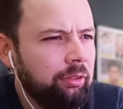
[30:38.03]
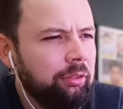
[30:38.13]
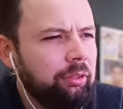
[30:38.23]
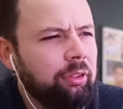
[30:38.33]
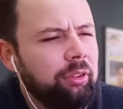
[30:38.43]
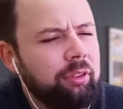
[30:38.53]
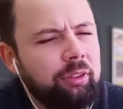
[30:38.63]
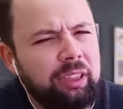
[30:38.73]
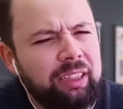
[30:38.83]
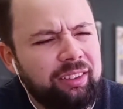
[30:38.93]
Jesus,
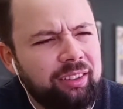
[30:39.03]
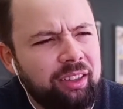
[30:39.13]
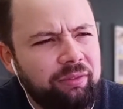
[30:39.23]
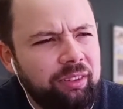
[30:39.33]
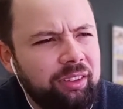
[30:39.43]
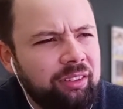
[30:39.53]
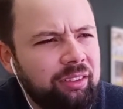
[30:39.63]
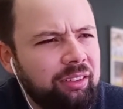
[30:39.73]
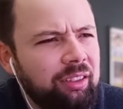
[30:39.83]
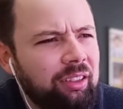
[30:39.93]
that stuff is...
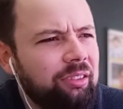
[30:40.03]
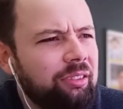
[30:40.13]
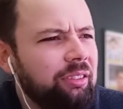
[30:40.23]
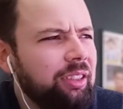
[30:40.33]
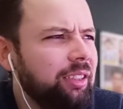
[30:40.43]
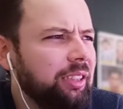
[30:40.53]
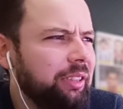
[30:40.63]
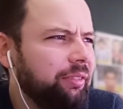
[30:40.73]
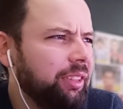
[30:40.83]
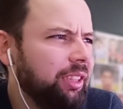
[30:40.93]
Oh, this is
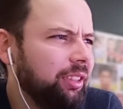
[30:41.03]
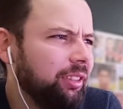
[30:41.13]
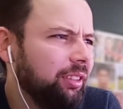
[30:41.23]
heaven in earth.